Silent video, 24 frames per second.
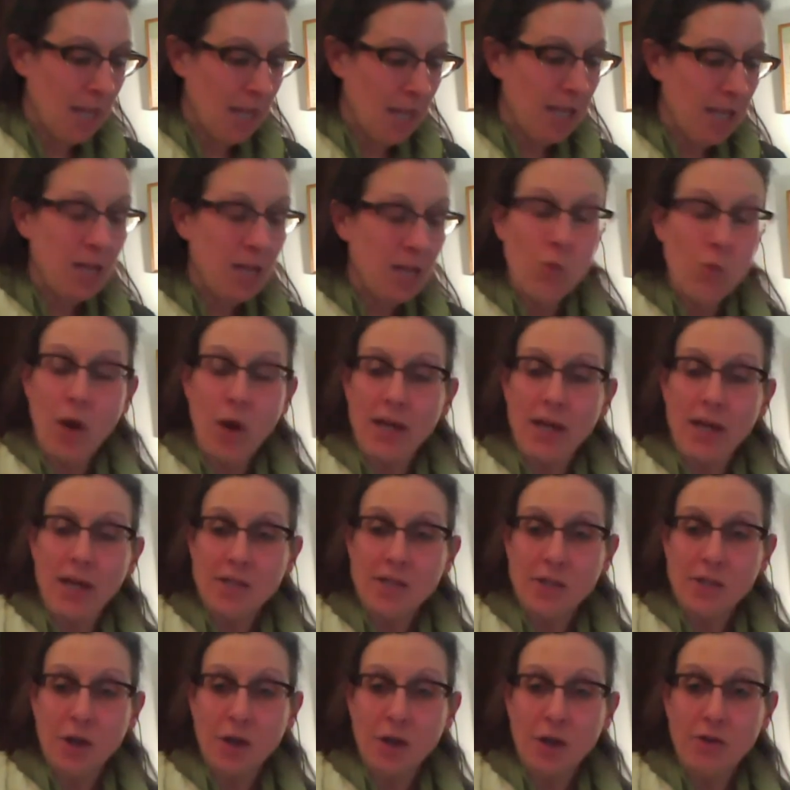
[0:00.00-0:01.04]
He
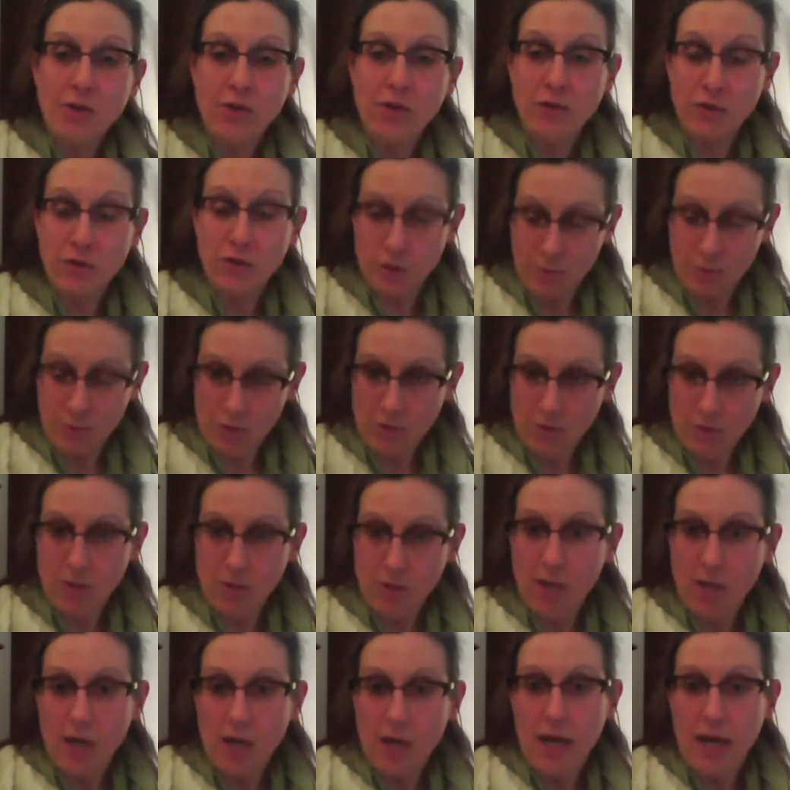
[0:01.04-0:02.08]
was verbal
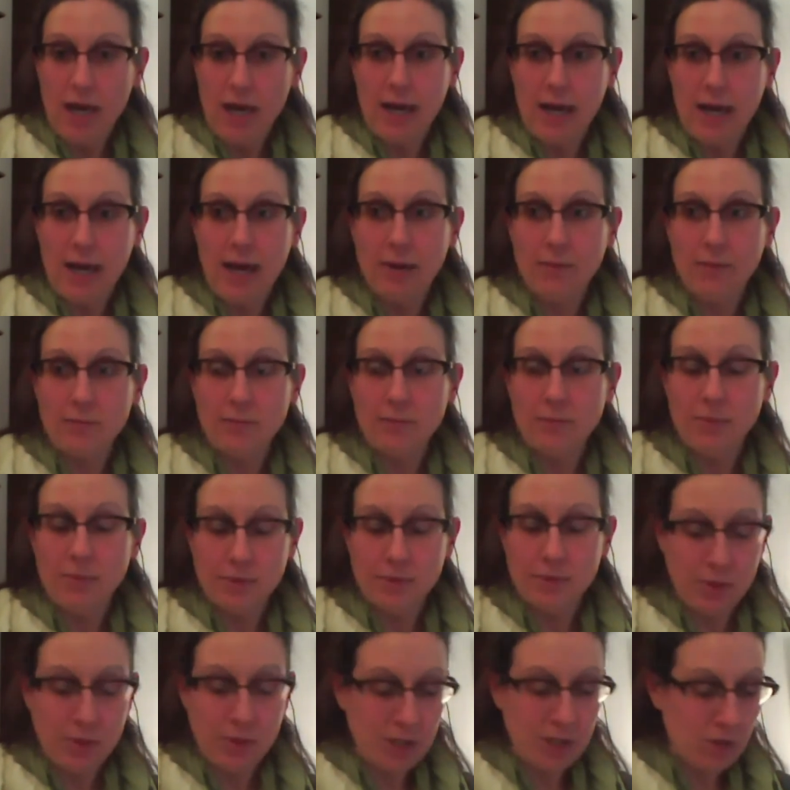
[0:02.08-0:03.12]

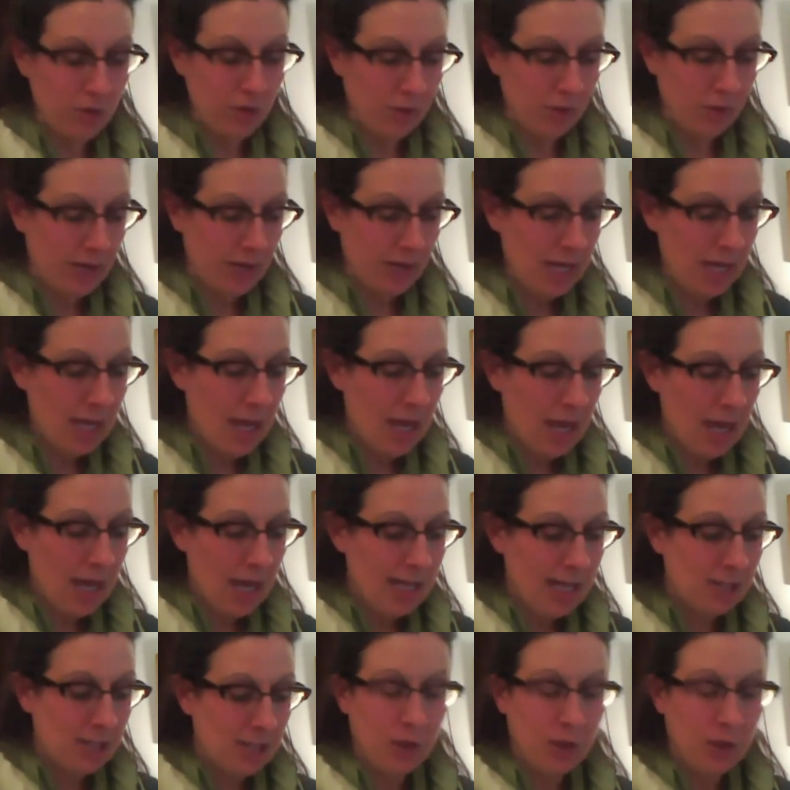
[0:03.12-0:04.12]
to a degree. He